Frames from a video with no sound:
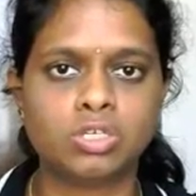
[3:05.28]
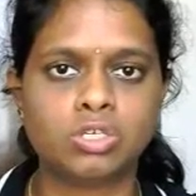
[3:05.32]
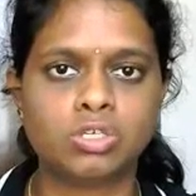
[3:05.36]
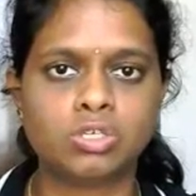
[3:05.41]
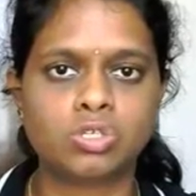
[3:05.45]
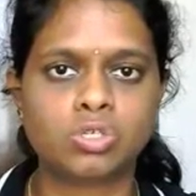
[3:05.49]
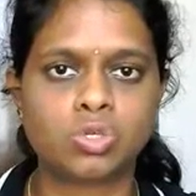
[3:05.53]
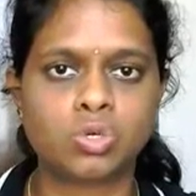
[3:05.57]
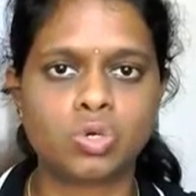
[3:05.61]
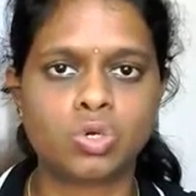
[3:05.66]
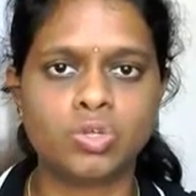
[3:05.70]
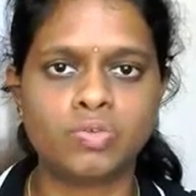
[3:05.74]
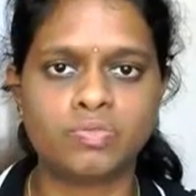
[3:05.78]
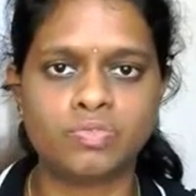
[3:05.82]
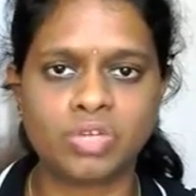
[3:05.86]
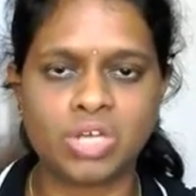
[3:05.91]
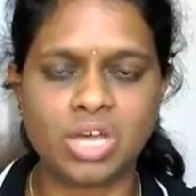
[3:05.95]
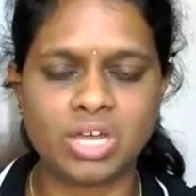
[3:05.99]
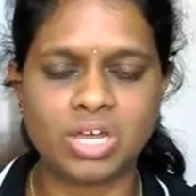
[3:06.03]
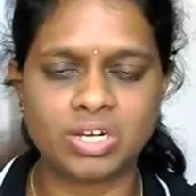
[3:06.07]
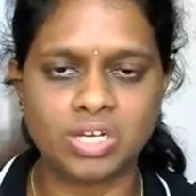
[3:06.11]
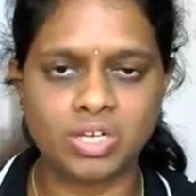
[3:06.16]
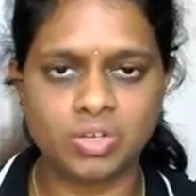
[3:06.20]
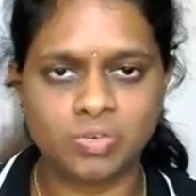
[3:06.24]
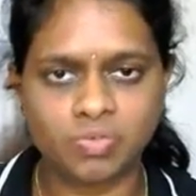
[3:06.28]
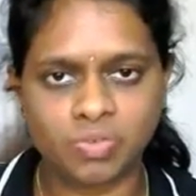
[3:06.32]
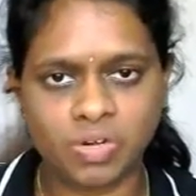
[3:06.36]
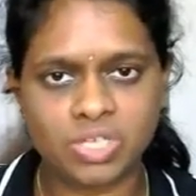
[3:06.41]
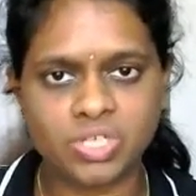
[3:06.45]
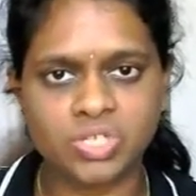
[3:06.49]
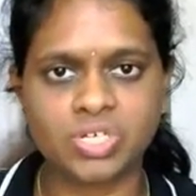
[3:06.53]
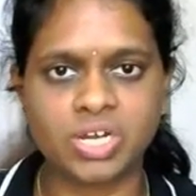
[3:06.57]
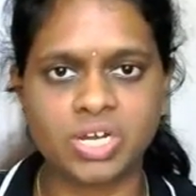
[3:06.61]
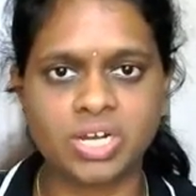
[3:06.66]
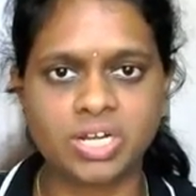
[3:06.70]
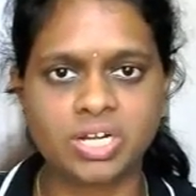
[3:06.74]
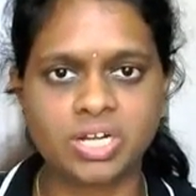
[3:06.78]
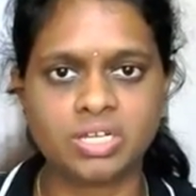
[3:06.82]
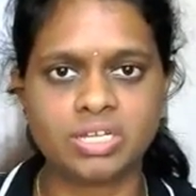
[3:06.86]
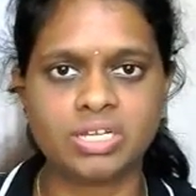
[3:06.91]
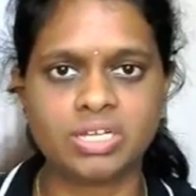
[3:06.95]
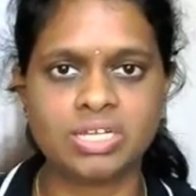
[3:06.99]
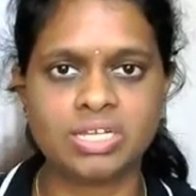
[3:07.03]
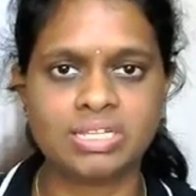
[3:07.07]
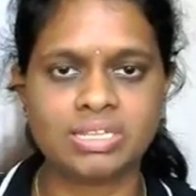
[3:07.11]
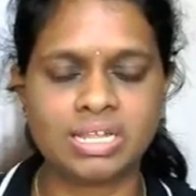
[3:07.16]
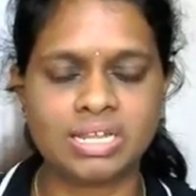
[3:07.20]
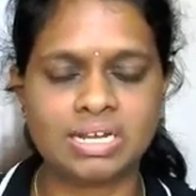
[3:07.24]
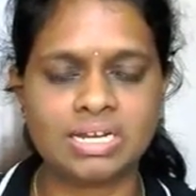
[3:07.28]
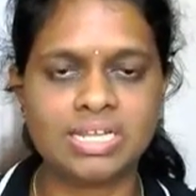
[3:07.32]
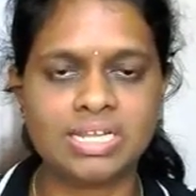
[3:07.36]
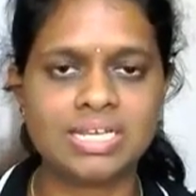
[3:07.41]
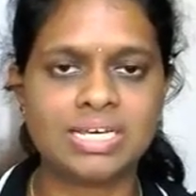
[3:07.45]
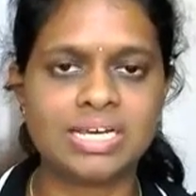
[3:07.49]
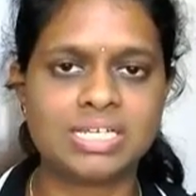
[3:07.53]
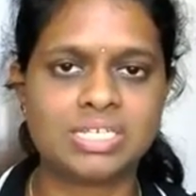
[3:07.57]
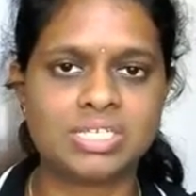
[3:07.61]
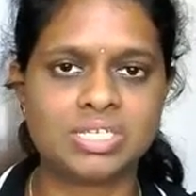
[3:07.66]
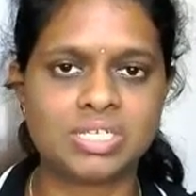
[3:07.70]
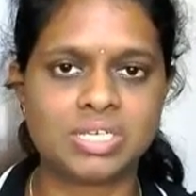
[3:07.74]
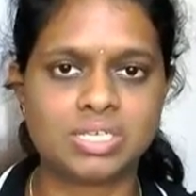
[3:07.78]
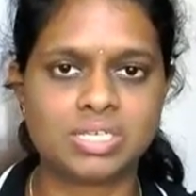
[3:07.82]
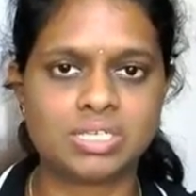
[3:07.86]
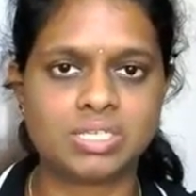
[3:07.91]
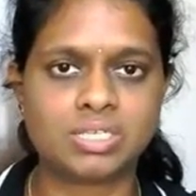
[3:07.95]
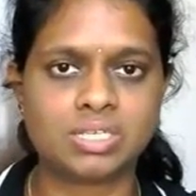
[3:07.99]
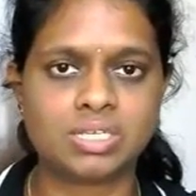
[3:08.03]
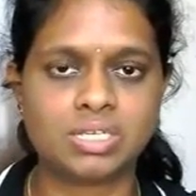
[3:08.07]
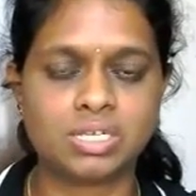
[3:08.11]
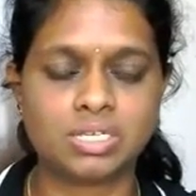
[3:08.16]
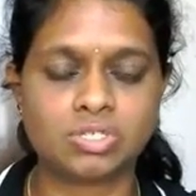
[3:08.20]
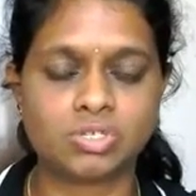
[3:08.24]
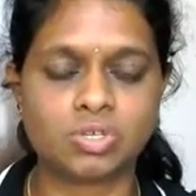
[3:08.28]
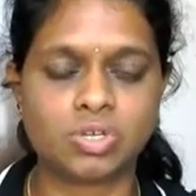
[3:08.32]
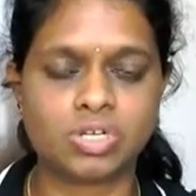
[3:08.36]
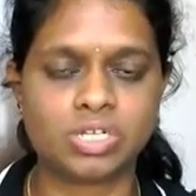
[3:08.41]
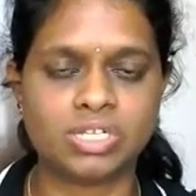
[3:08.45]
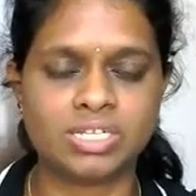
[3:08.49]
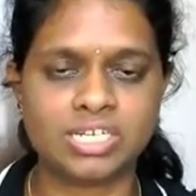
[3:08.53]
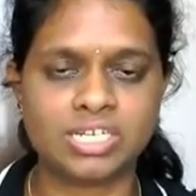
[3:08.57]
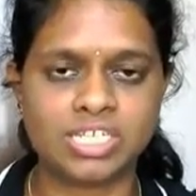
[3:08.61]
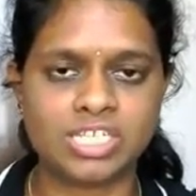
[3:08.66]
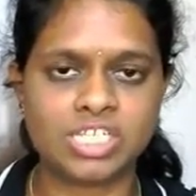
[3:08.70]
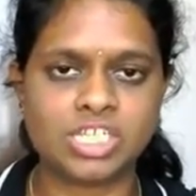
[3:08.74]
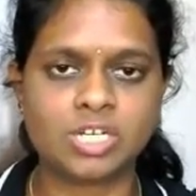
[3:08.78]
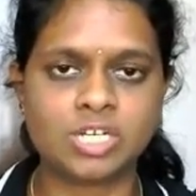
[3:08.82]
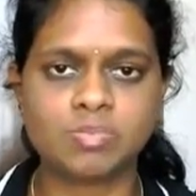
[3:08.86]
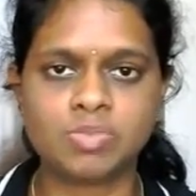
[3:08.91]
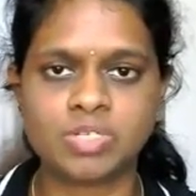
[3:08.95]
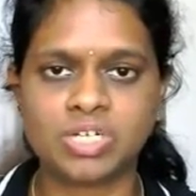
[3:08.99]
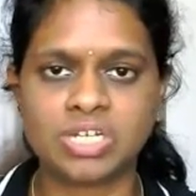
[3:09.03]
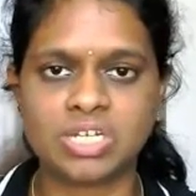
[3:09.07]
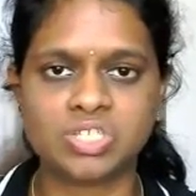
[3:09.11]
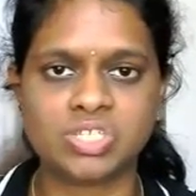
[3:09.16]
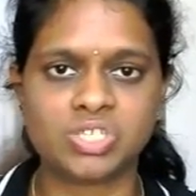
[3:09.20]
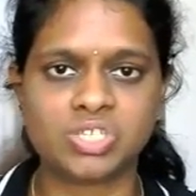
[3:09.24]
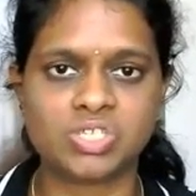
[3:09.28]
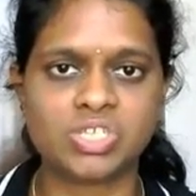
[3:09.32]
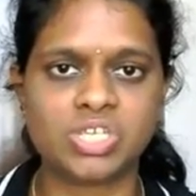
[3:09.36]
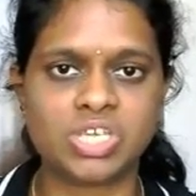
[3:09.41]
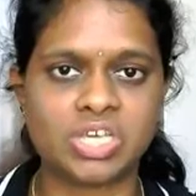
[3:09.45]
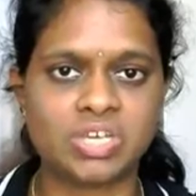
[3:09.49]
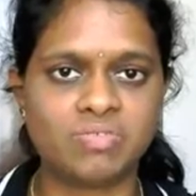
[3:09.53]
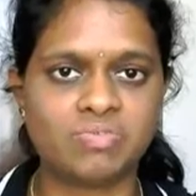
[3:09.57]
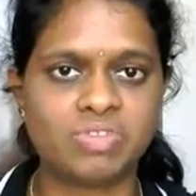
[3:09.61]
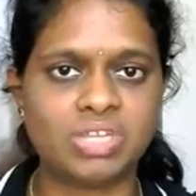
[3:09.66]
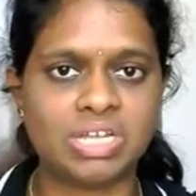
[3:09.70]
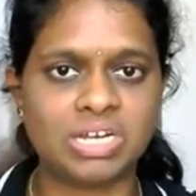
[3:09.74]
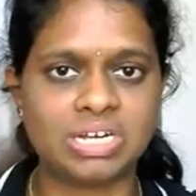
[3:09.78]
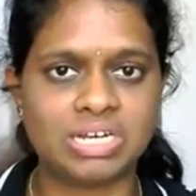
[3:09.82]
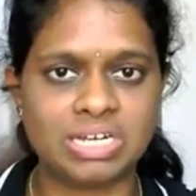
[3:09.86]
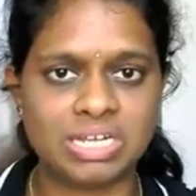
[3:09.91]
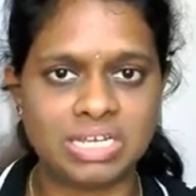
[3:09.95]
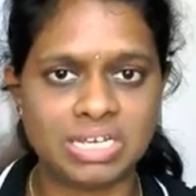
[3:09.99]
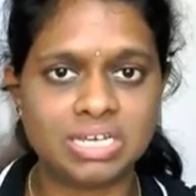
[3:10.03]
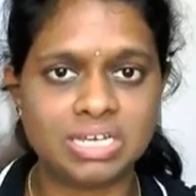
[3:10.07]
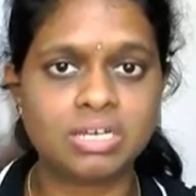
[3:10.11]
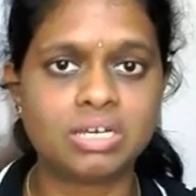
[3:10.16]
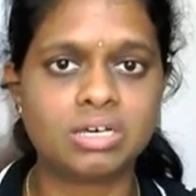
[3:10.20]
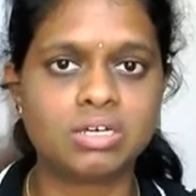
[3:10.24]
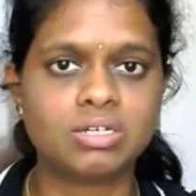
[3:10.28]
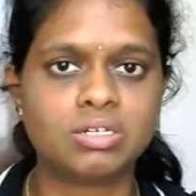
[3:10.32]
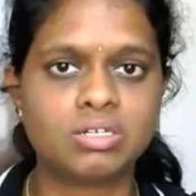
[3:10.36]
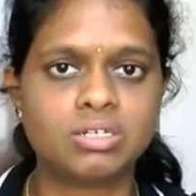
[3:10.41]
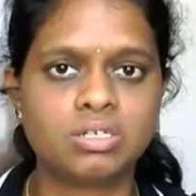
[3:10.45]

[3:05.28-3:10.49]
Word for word: So if you are interested, in the link I just, sorry, in the description I just gave the link.